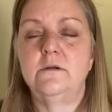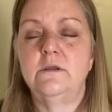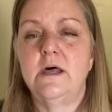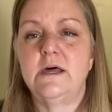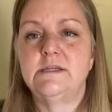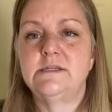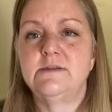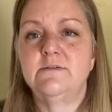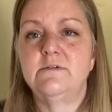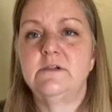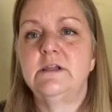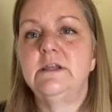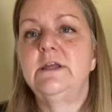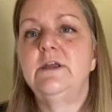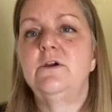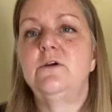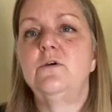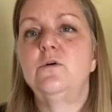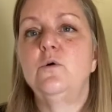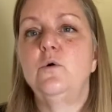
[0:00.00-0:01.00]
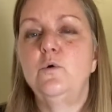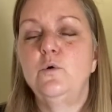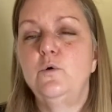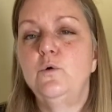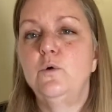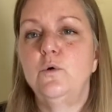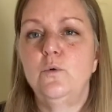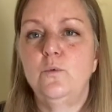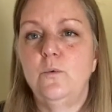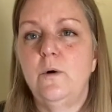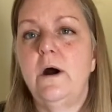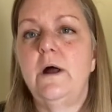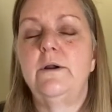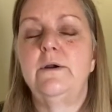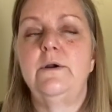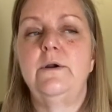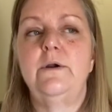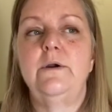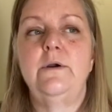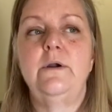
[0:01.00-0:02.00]
lots of clear, cool
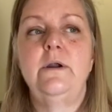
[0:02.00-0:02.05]
water,